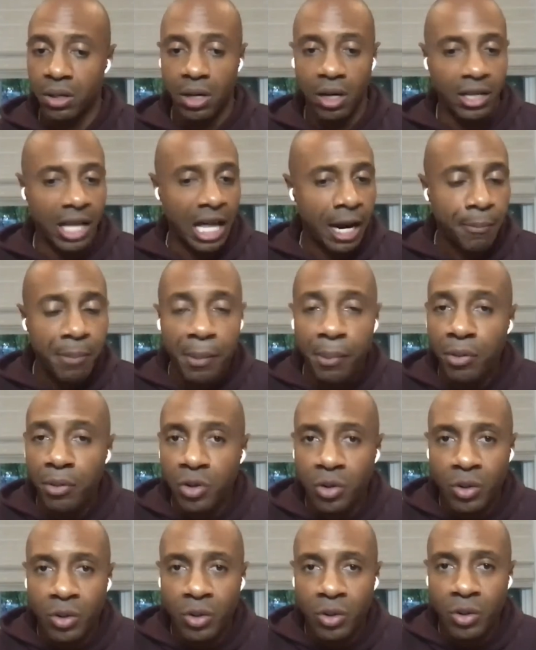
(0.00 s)
A lot of people
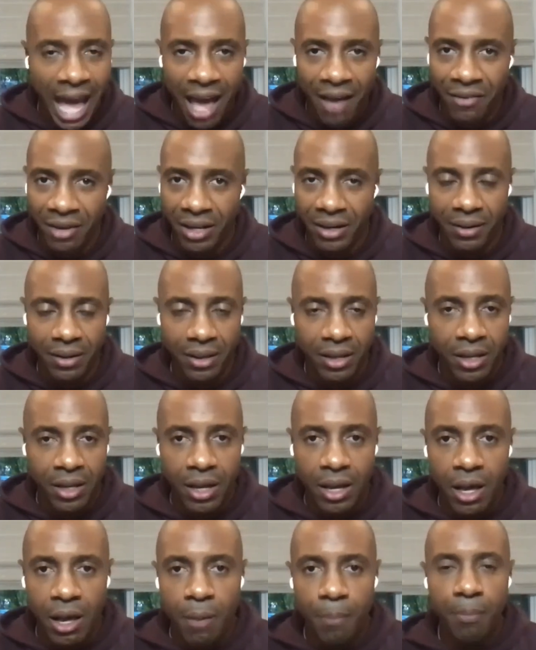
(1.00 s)
do not have it,
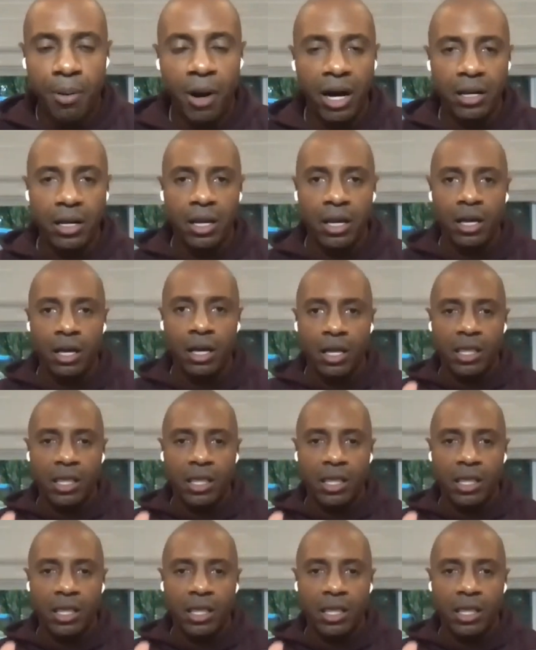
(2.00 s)
but